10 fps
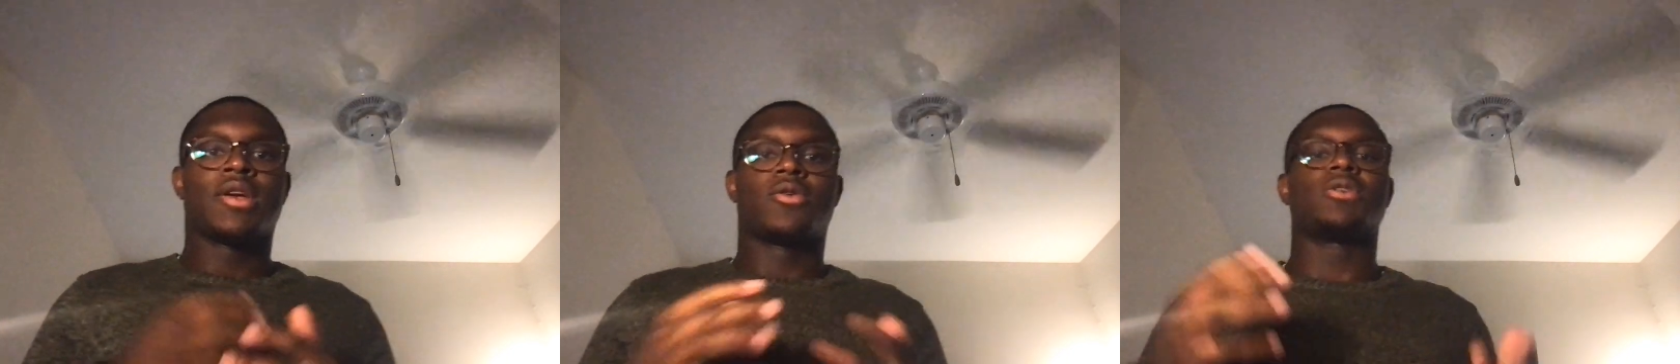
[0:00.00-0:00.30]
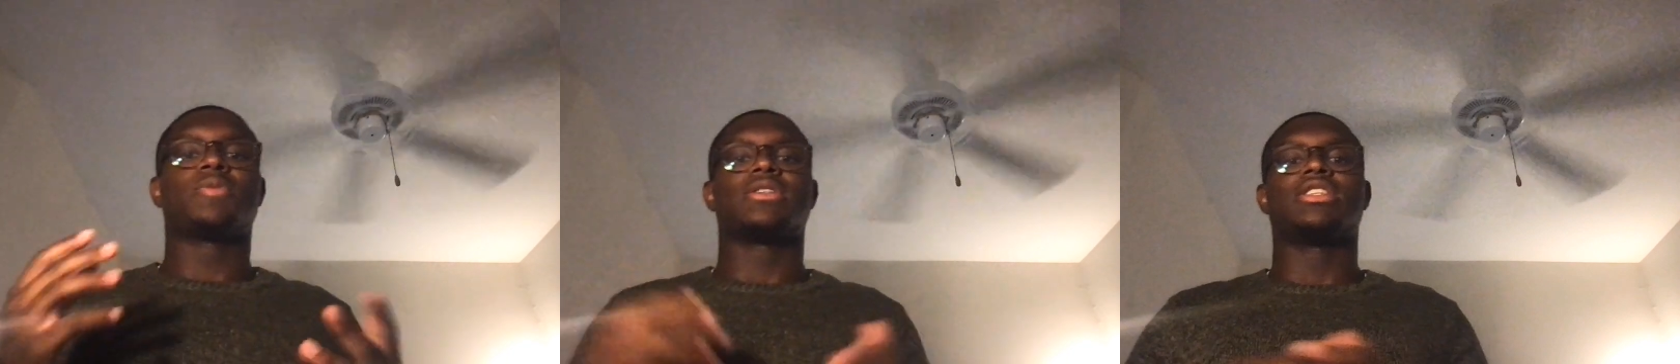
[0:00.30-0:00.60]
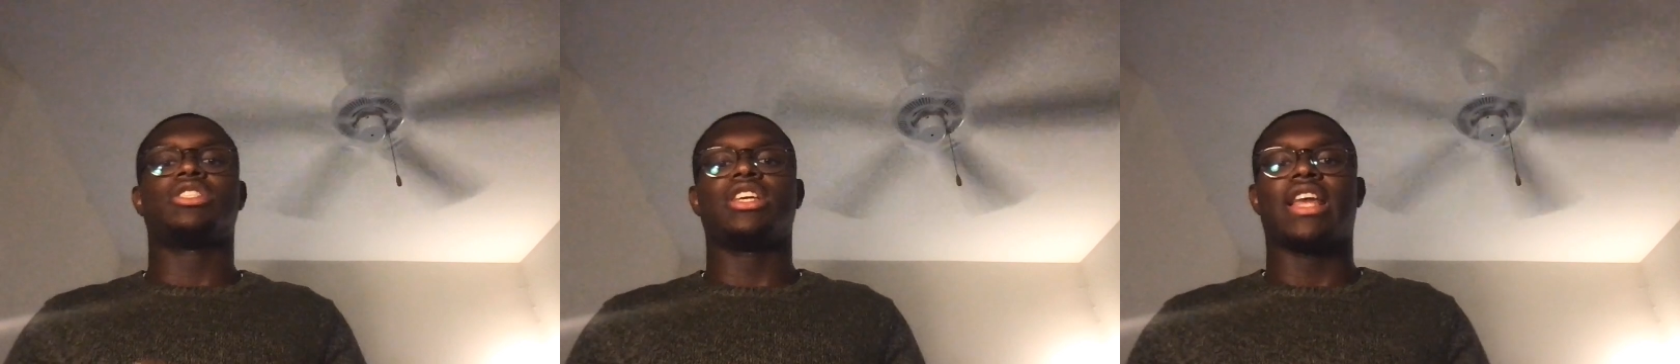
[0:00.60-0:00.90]
CRISPR is a
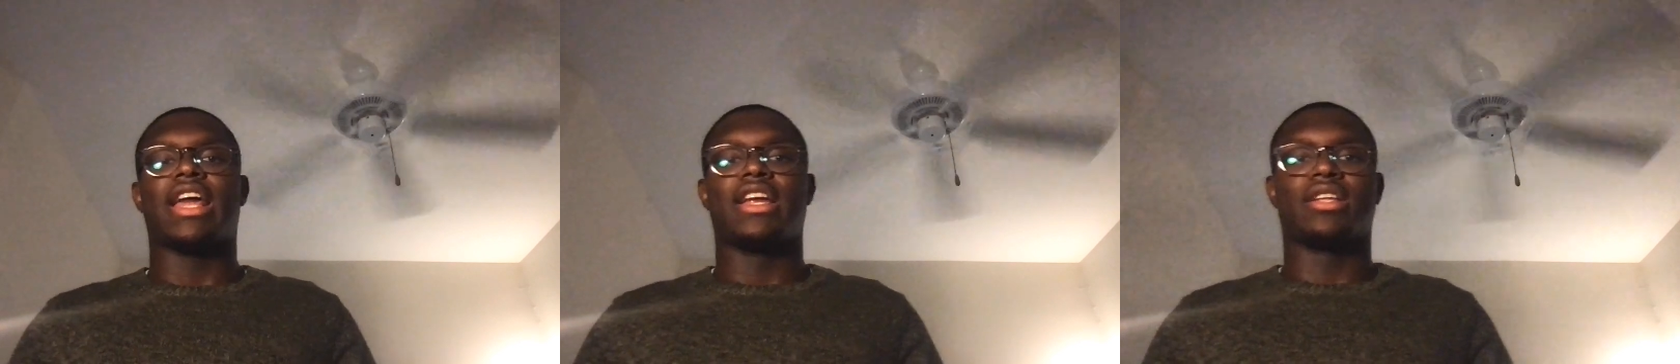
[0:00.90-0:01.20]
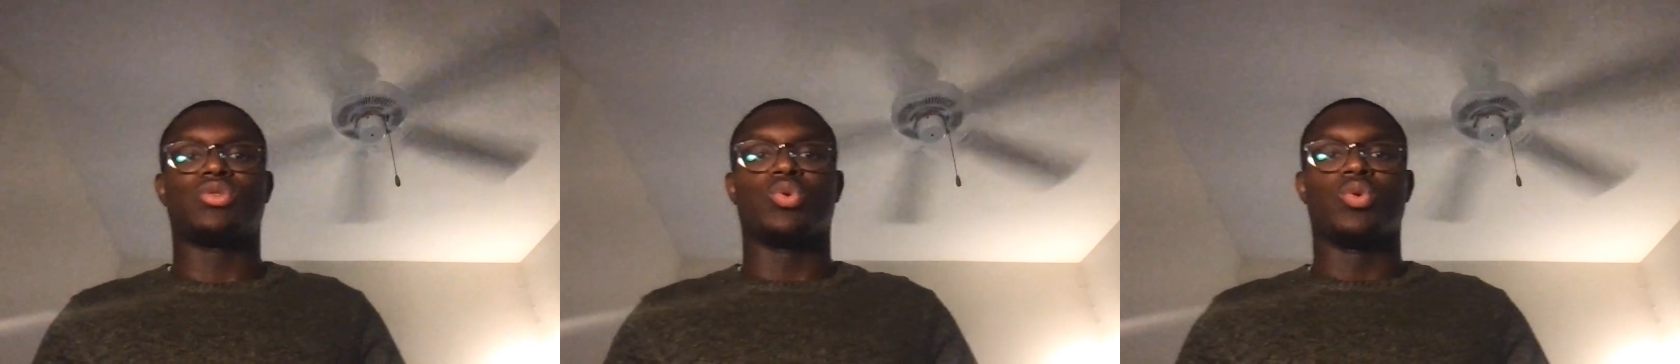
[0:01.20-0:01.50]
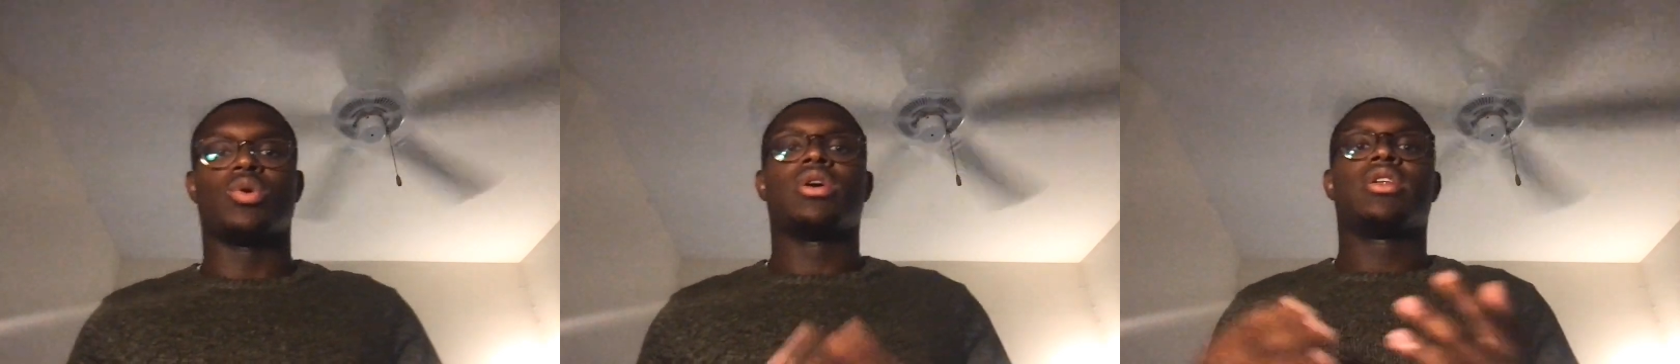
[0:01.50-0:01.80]
gene editing
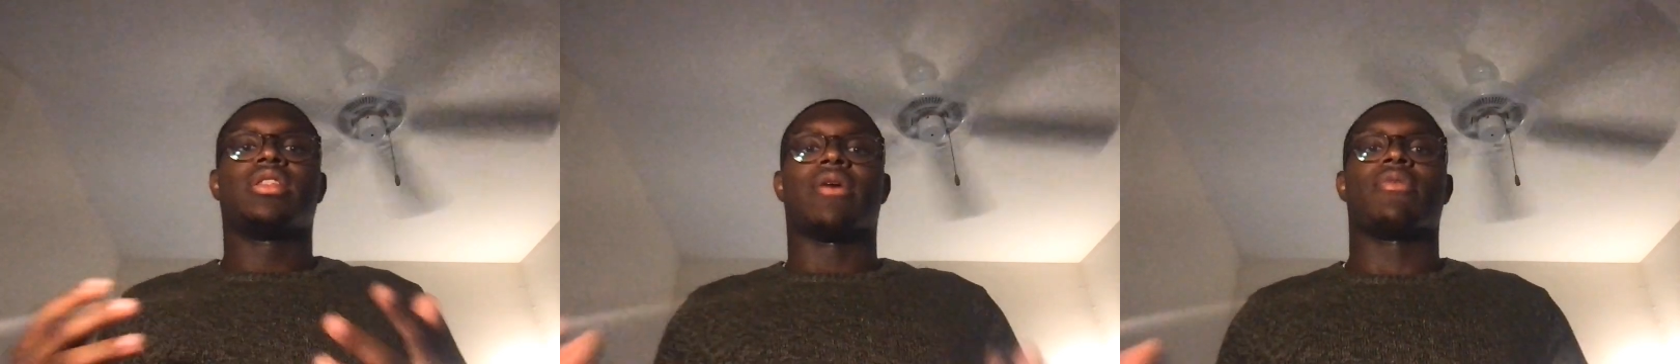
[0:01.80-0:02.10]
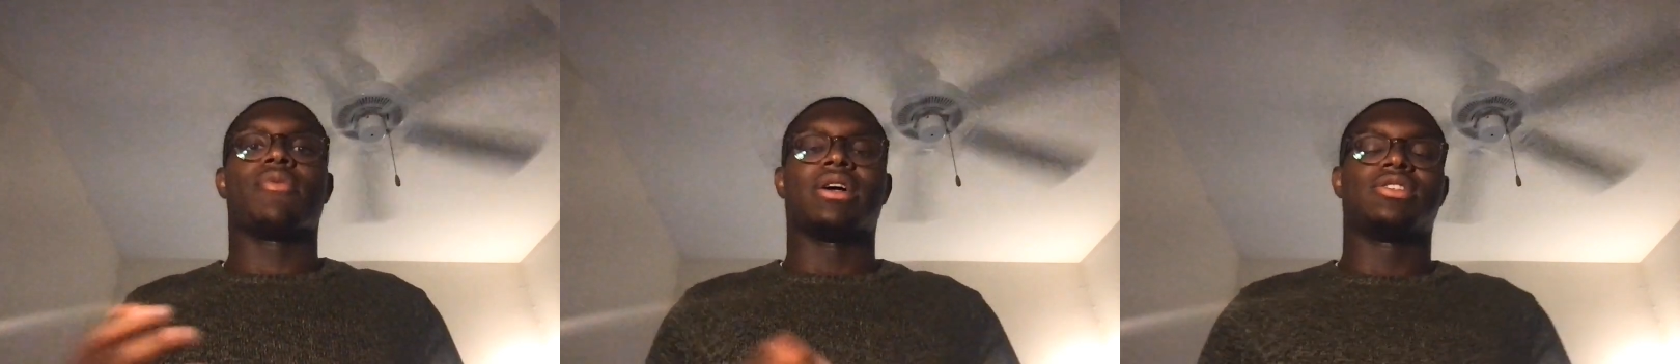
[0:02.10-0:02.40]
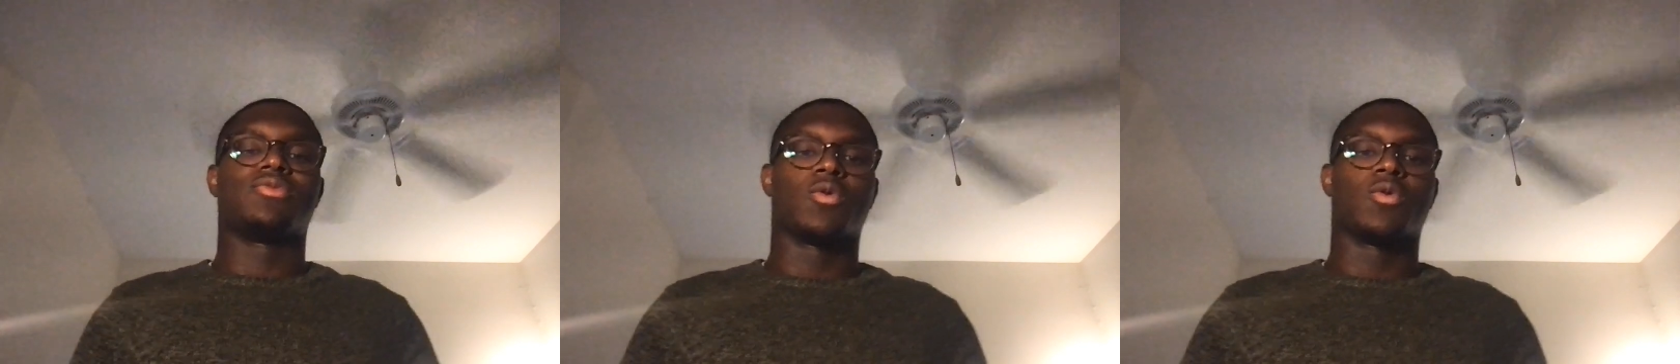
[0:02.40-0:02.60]
tool that rewrites the